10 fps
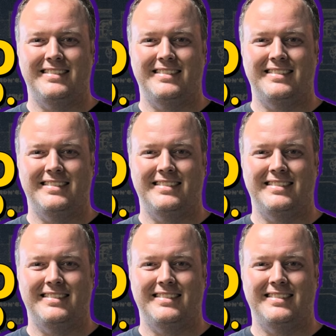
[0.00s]

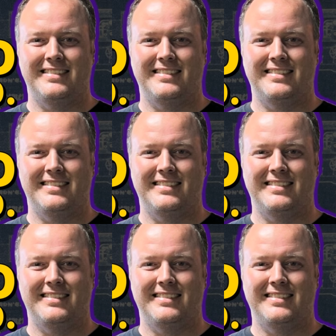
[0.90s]

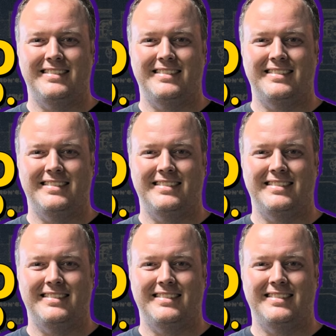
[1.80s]

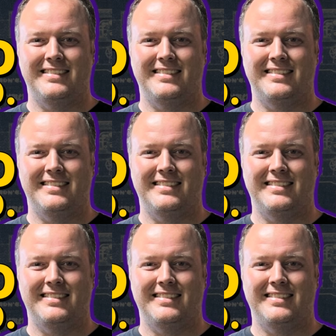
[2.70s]

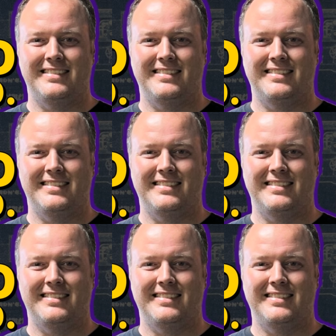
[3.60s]

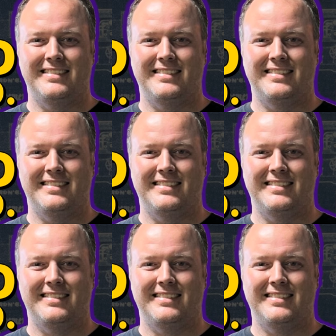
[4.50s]
This is a still picture; no speech is visible.